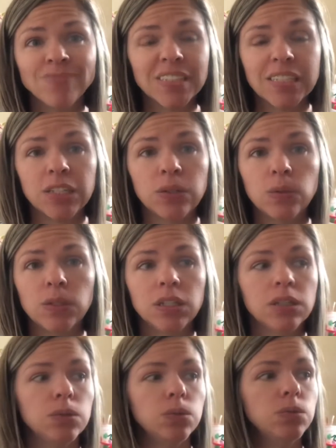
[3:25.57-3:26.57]
I don't
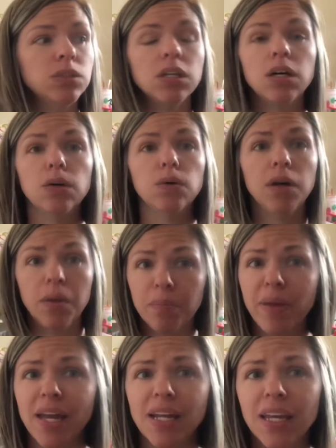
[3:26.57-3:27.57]
know, so I'm
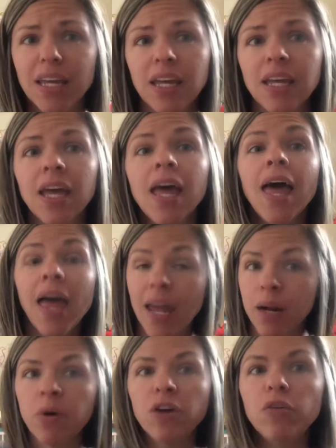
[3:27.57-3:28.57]
panicking. And
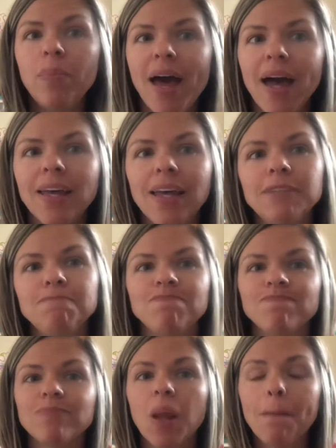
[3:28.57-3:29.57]
I'm overpacking.
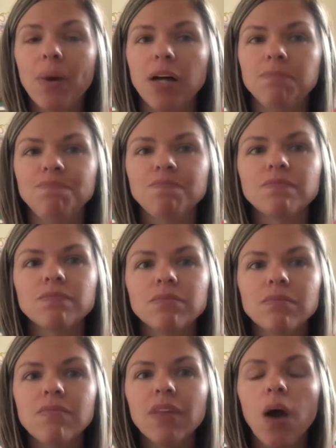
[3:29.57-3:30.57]
But
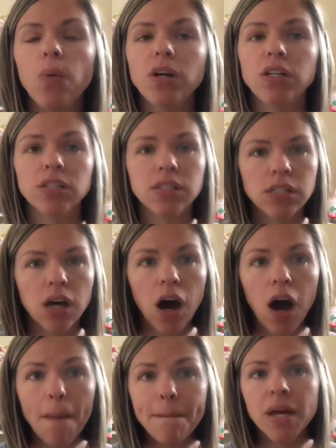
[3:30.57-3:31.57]
I wanted to
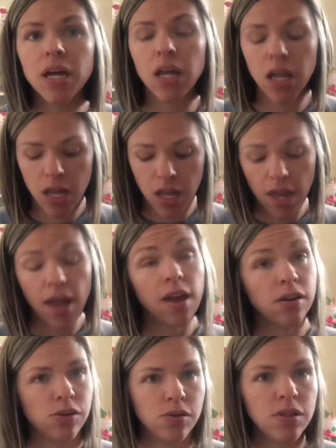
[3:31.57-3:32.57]
stop
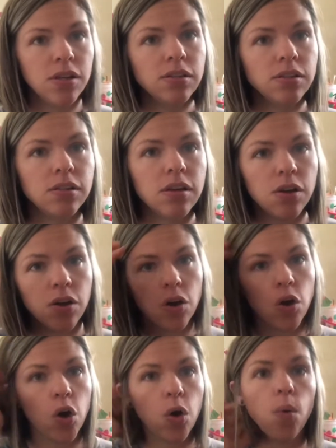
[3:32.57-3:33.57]
and do this
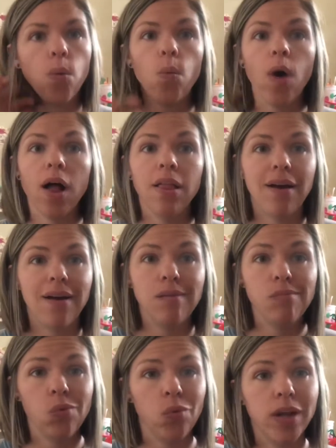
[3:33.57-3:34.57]
while I'm
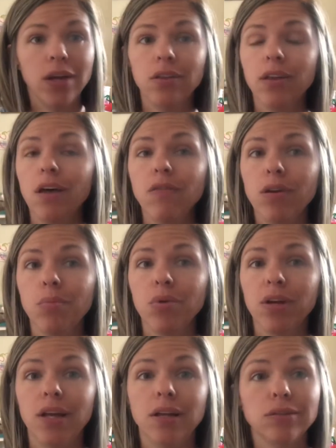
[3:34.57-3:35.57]
waiting on the oven to
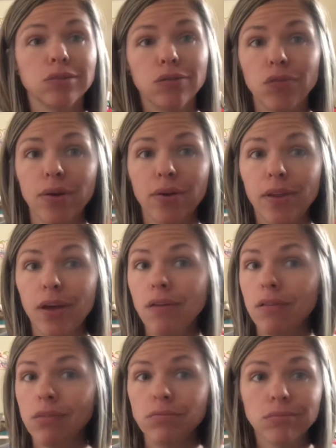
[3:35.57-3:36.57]
preheat. So if you hear the
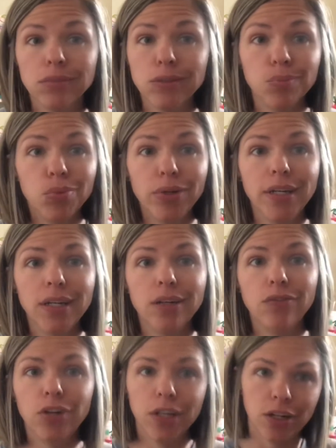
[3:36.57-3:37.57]
oven, it's
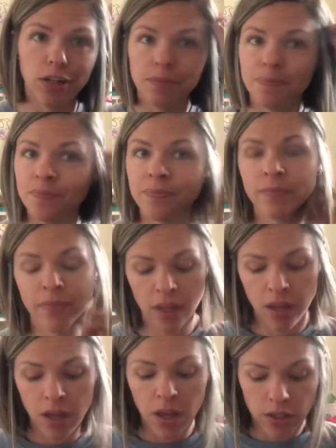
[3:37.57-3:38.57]
preheated for dinner.
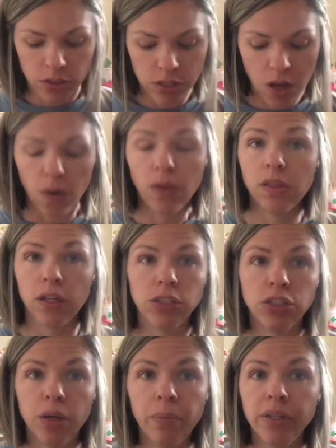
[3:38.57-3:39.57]
So let's
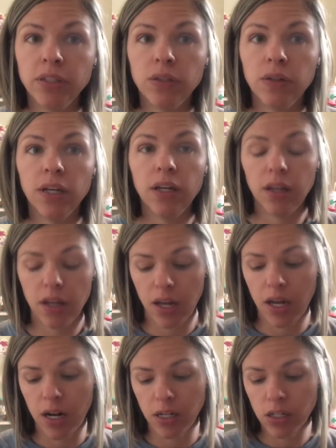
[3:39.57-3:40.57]
jump into it.
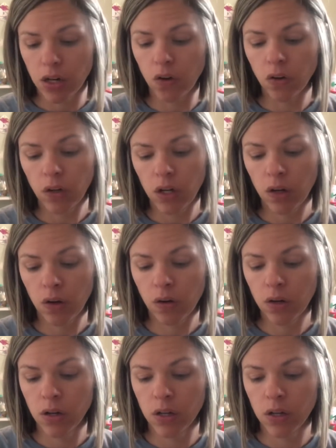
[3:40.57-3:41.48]
And I don't know